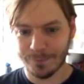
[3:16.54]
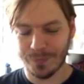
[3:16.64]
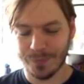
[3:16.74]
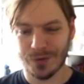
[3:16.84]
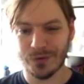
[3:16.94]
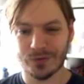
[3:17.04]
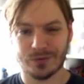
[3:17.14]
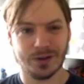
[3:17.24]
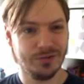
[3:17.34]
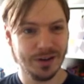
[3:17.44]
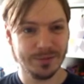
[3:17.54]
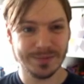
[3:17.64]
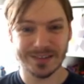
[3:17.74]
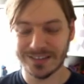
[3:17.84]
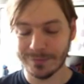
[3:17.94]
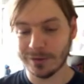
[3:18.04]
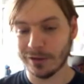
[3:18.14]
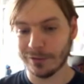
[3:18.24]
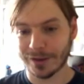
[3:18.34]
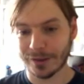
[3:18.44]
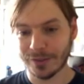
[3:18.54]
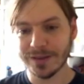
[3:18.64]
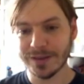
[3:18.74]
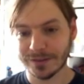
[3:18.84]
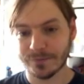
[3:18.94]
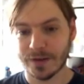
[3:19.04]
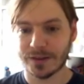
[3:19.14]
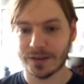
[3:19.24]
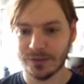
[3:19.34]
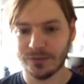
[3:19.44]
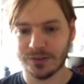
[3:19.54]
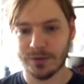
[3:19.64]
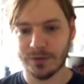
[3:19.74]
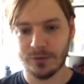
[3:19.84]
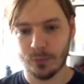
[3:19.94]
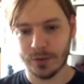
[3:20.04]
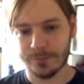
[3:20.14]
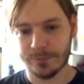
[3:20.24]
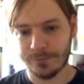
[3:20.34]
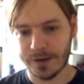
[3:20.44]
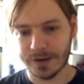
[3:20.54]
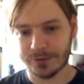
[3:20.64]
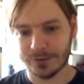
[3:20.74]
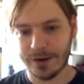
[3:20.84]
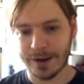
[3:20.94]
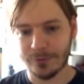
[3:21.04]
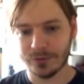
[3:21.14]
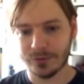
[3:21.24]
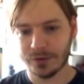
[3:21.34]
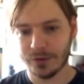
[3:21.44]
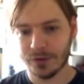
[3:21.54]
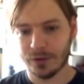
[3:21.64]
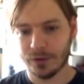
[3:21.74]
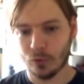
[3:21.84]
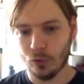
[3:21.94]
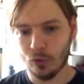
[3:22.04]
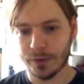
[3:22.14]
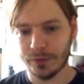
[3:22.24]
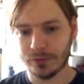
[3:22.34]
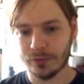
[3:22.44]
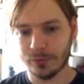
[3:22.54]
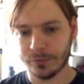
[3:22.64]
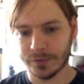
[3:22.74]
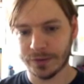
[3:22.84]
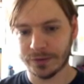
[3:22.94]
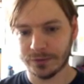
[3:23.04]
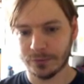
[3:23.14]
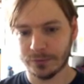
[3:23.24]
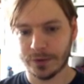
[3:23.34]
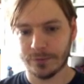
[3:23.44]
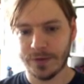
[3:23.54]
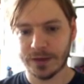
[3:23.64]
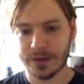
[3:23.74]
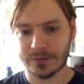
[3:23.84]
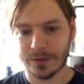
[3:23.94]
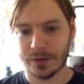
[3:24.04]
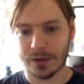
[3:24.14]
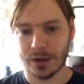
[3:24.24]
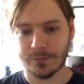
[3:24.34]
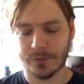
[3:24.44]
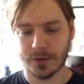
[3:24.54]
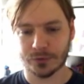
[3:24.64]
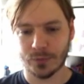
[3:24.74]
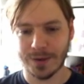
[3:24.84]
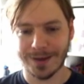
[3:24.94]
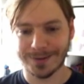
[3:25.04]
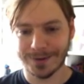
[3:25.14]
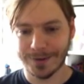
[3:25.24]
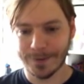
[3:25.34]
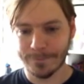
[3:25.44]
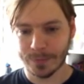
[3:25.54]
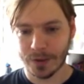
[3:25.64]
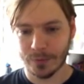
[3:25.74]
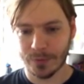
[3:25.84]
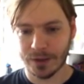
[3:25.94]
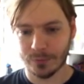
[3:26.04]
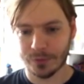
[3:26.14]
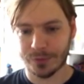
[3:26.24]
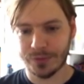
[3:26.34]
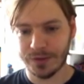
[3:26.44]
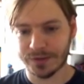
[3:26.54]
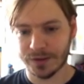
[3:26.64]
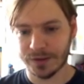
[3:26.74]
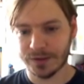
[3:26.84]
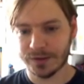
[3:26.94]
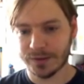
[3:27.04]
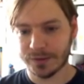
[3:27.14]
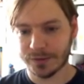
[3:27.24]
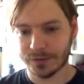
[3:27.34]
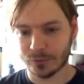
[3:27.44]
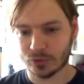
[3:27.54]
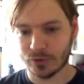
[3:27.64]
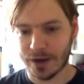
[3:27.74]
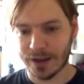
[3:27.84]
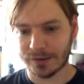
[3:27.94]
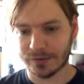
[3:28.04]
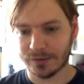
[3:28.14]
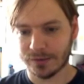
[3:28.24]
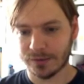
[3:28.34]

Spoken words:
those are incredibly similar looking things. In fact, they're so similar that we can factor out almost all of it. We can factor out the half r squared, and we end up with theta subtract